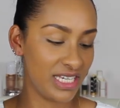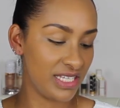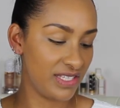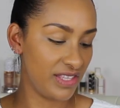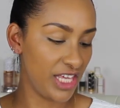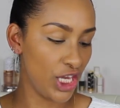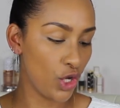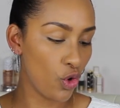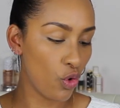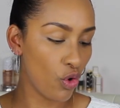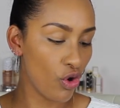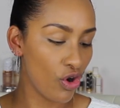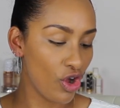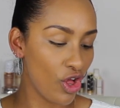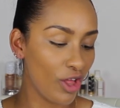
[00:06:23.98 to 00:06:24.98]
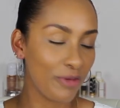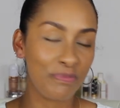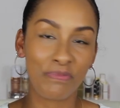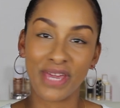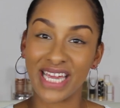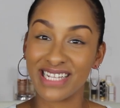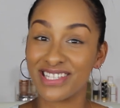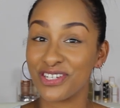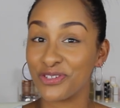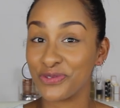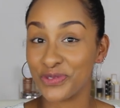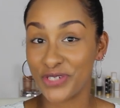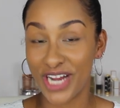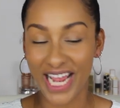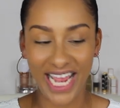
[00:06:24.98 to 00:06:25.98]
is the Coral Manta
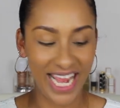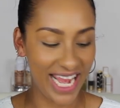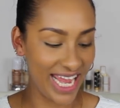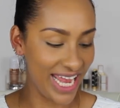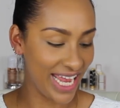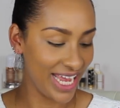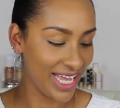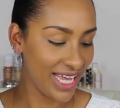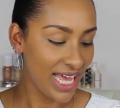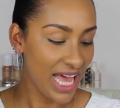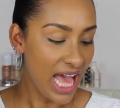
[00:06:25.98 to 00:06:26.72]
Ray.